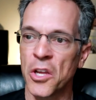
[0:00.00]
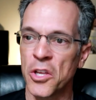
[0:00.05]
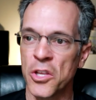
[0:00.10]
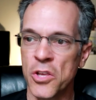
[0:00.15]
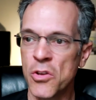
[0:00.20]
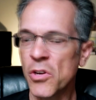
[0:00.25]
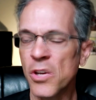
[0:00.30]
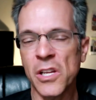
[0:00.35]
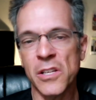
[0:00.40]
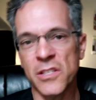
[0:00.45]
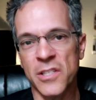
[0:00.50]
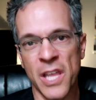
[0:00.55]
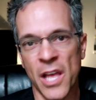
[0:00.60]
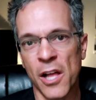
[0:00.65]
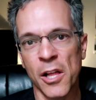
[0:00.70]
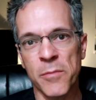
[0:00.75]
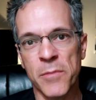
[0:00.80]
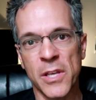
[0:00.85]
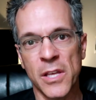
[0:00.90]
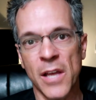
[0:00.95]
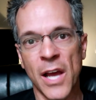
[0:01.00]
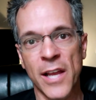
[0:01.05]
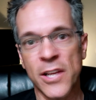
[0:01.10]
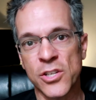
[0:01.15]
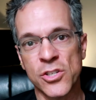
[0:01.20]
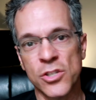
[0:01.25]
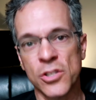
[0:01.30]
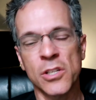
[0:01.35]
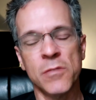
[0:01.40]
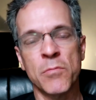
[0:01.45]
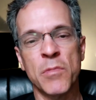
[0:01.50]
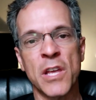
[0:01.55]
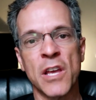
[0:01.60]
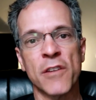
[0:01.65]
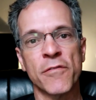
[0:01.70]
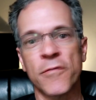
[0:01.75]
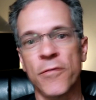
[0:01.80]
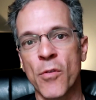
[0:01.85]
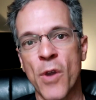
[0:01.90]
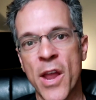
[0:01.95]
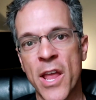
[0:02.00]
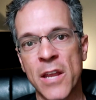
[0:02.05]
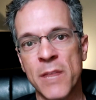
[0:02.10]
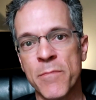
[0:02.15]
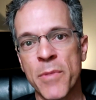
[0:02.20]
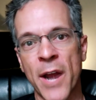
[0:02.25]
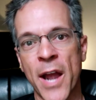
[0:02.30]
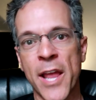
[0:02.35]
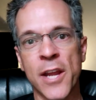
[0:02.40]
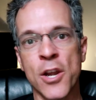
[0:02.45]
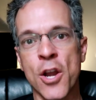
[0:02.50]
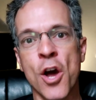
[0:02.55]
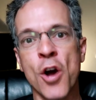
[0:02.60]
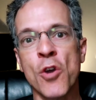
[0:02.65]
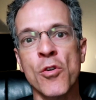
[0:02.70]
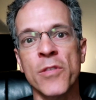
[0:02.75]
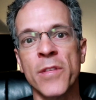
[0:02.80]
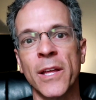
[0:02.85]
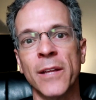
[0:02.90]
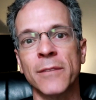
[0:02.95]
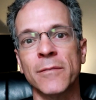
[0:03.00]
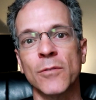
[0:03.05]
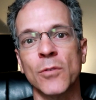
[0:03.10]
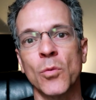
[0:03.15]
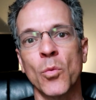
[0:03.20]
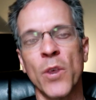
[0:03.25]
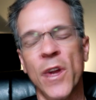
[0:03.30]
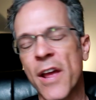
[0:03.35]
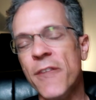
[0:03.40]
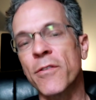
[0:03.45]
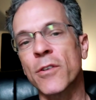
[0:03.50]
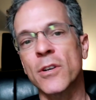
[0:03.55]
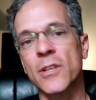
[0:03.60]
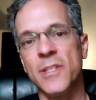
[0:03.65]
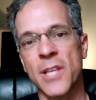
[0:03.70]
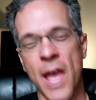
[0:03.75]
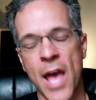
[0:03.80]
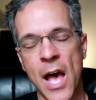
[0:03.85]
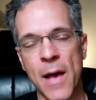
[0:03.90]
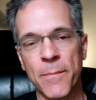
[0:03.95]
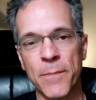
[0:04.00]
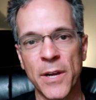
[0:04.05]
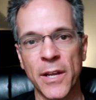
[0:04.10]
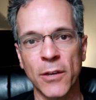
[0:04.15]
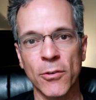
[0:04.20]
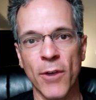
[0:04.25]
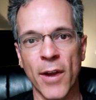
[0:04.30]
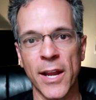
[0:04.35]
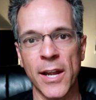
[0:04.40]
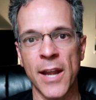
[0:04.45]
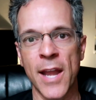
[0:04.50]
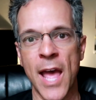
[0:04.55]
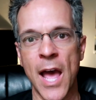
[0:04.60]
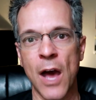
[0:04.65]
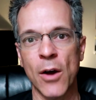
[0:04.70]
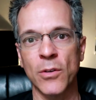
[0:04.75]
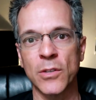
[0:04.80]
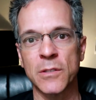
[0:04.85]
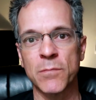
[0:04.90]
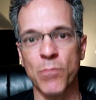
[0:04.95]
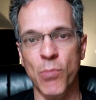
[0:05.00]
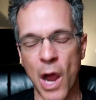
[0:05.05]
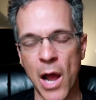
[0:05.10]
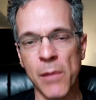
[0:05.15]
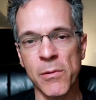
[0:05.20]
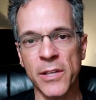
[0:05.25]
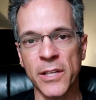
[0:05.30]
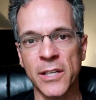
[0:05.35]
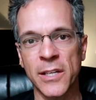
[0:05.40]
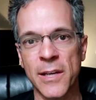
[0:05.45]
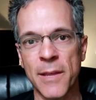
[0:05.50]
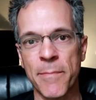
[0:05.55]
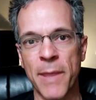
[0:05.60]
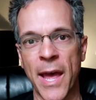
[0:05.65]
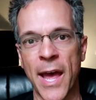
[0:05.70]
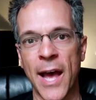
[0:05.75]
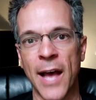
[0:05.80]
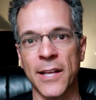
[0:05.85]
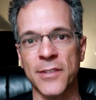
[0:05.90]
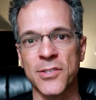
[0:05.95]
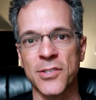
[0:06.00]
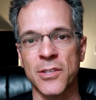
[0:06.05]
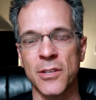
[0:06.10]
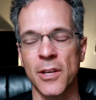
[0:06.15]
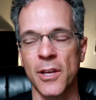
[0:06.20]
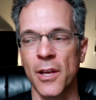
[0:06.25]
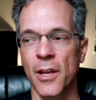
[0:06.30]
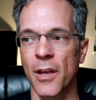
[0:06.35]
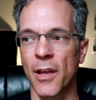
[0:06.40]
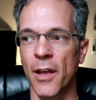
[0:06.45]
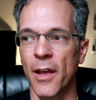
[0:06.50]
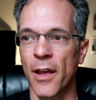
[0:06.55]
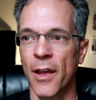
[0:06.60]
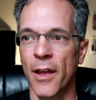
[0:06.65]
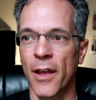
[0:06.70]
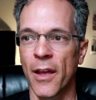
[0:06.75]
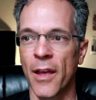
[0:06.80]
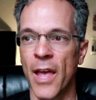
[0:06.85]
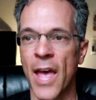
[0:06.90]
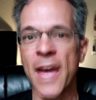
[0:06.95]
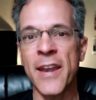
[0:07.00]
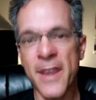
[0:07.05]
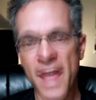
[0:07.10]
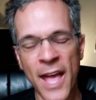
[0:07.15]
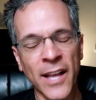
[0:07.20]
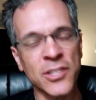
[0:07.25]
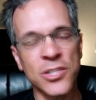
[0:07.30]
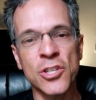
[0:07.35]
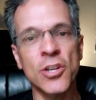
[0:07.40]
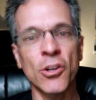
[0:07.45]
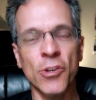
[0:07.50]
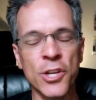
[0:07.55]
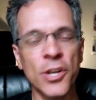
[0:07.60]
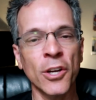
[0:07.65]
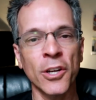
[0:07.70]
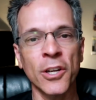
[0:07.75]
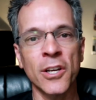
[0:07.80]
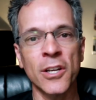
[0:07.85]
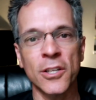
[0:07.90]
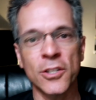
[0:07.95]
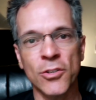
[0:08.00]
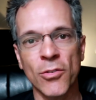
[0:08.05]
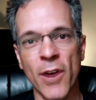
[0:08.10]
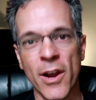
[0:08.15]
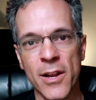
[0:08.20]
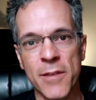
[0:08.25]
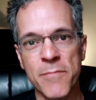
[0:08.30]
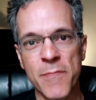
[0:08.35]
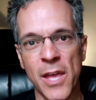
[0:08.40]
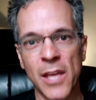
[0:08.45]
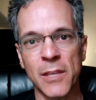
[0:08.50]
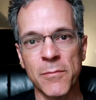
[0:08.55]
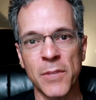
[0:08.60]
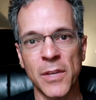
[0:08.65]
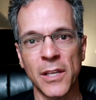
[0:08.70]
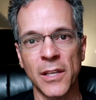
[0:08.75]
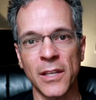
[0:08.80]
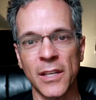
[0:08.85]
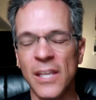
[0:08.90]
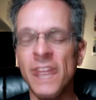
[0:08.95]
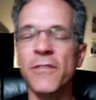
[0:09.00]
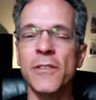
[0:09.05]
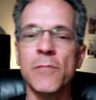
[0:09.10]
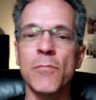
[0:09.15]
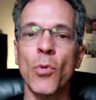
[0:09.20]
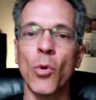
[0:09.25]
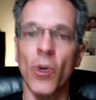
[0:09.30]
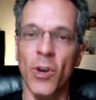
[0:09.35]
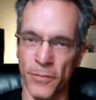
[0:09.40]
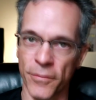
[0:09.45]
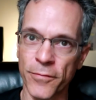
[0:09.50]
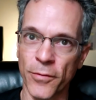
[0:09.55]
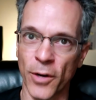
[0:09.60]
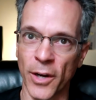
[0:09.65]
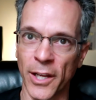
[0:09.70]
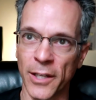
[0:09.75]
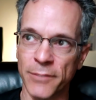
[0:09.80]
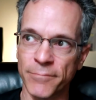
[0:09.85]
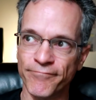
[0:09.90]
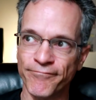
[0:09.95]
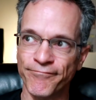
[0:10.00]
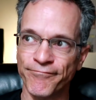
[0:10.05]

you can tell me I should be afraid, but I know that whatever is happening right now is probably going to pass, and next year you're going to try to make me even more afraid.